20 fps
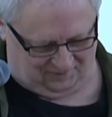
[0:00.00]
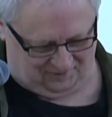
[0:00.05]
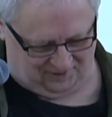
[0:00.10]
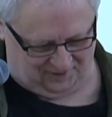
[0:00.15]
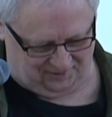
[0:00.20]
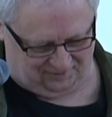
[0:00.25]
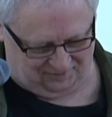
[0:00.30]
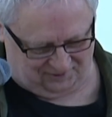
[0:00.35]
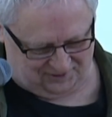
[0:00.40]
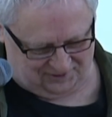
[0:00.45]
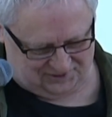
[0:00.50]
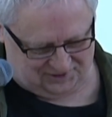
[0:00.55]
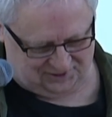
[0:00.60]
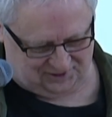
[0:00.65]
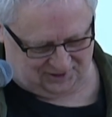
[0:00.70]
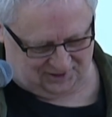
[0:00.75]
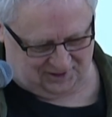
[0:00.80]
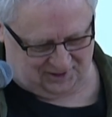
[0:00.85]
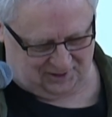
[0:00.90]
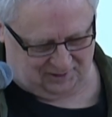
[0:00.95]
For the first
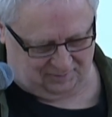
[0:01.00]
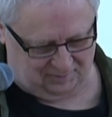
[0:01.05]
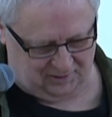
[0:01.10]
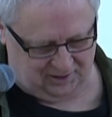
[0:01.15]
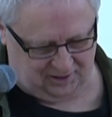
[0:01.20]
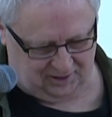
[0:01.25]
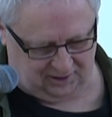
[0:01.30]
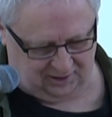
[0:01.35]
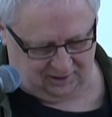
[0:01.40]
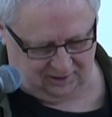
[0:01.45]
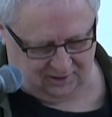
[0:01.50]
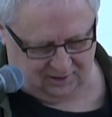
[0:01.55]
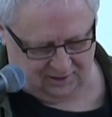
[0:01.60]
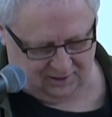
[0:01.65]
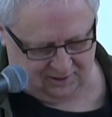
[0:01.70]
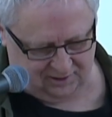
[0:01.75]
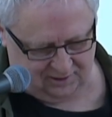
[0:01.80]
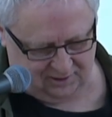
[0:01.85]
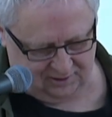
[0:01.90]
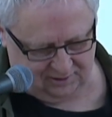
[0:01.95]
time in a
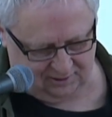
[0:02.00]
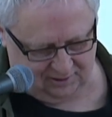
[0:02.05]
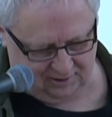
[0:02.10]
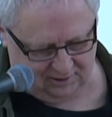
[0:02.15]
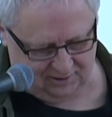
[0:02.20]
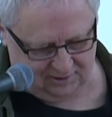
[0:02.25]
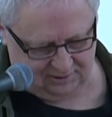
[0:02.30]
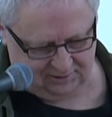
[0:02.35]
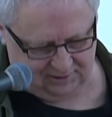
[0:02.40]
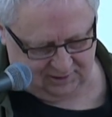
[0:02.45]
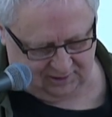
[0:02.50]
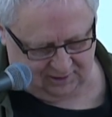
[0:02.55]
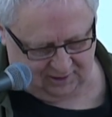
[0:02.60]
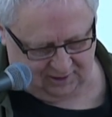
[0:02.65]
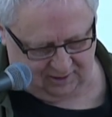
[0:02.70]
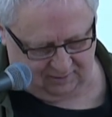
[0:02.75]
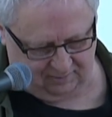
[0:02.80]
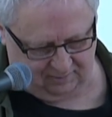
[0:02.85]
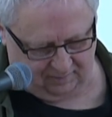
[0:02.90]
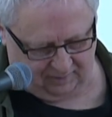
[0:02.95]
long, long
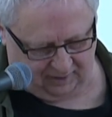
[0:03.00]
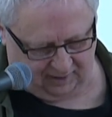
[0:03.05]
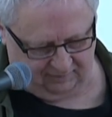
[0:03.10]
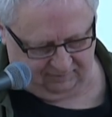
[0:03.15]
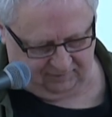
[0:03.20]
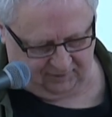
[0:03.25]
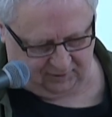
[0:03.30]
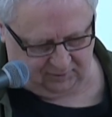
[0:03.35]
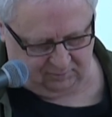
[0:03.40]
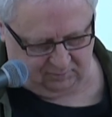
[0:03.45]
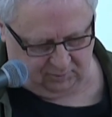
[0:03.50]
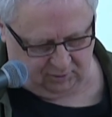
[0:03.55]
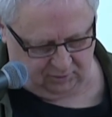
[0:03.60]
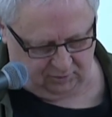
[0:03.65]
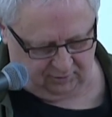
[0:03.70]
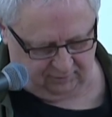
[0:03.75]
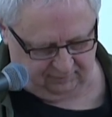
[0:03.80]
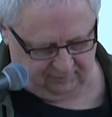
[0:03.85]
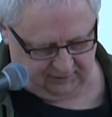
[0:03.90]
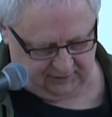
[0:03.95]
time, I felt
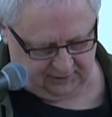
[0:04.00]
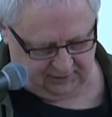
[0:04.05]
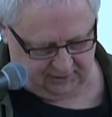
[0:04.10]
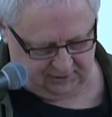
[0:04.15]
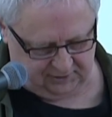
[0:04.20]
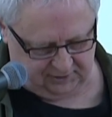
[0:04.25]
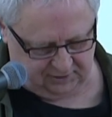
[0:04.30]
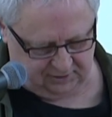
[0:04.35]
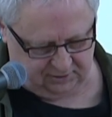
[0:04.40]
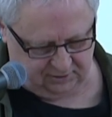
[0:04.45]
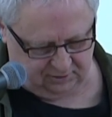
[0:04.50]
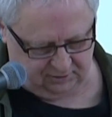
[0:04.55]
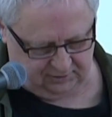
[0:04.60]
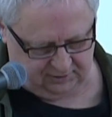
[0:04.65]
motivated to do